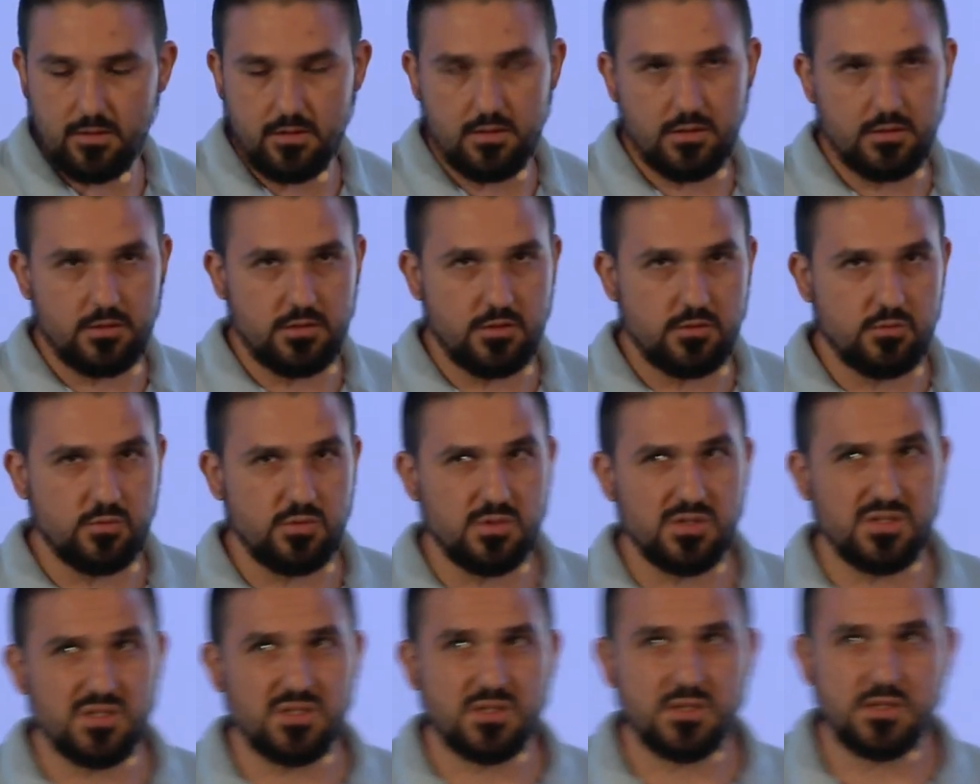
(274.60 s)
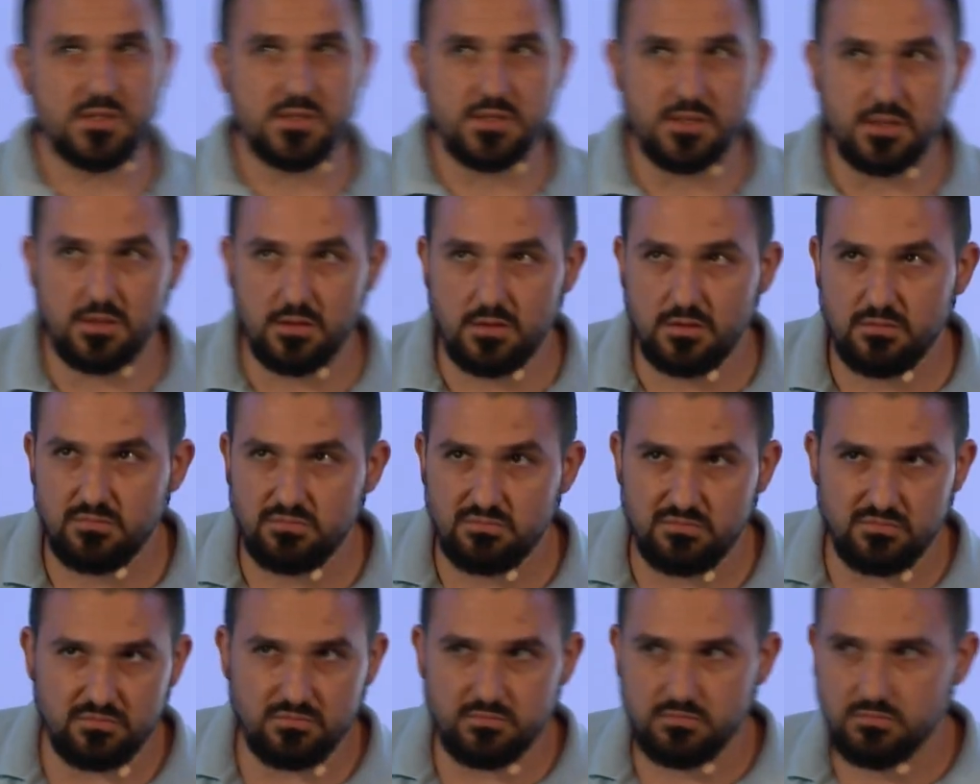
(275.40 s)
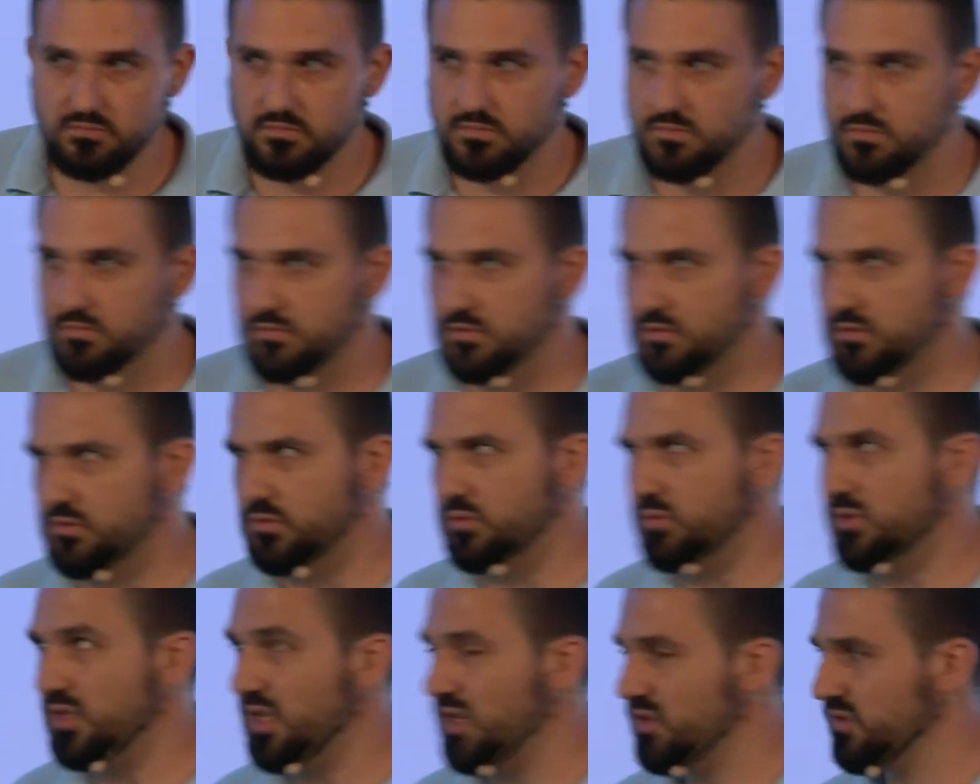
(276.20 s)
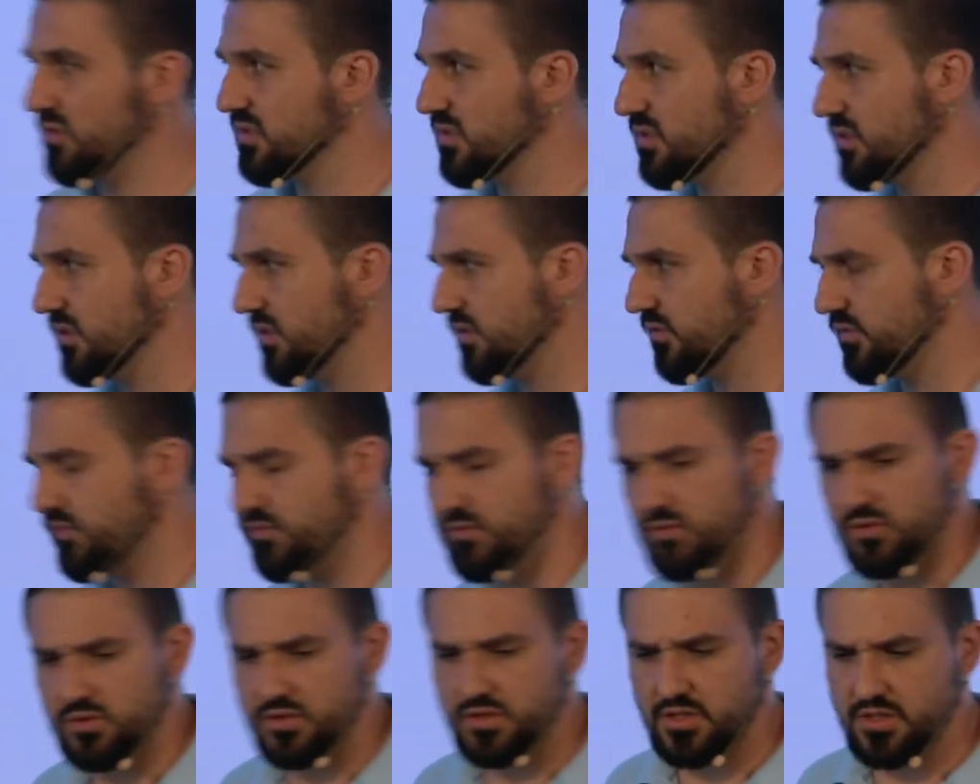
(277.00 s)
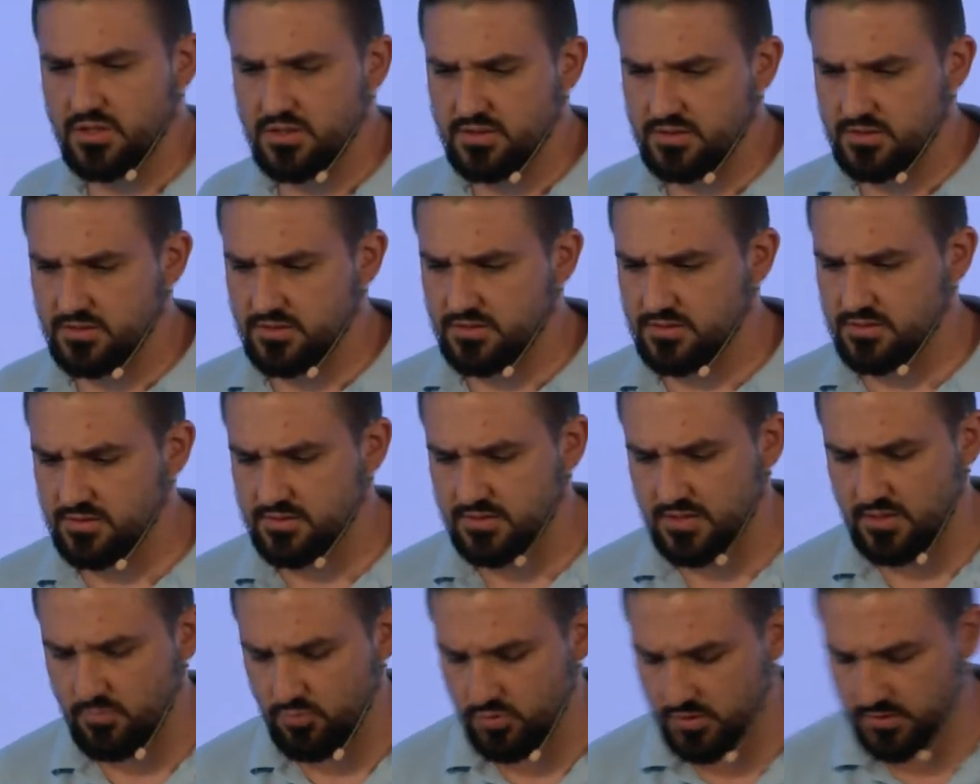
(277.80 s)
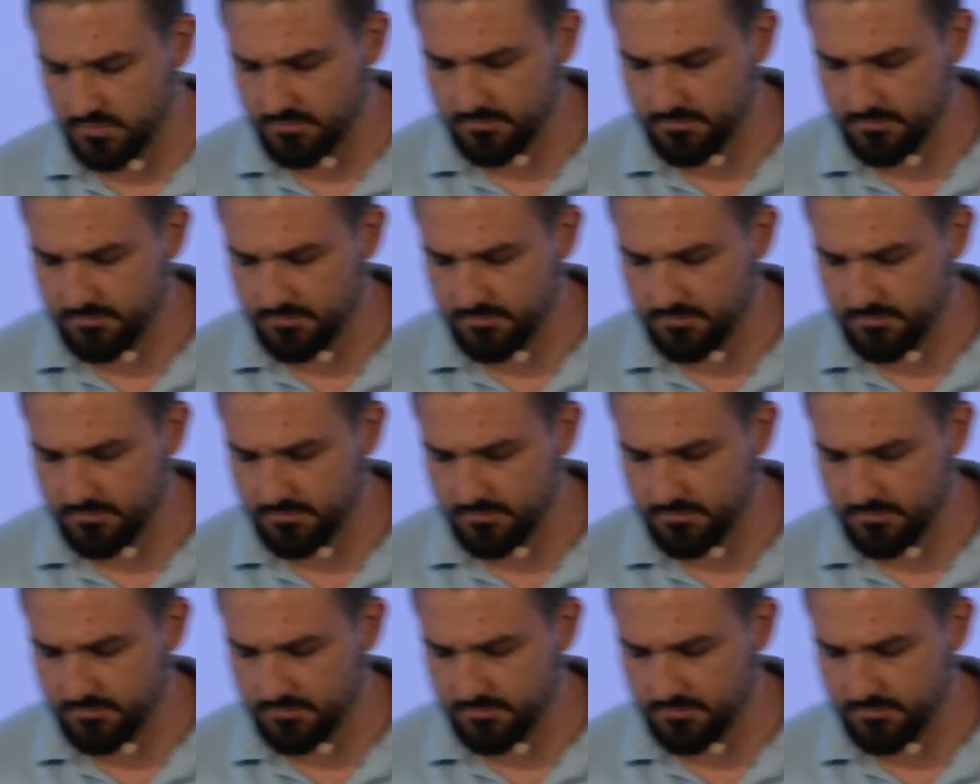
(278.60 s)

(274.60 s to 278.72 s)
This was in 2014 somewhere.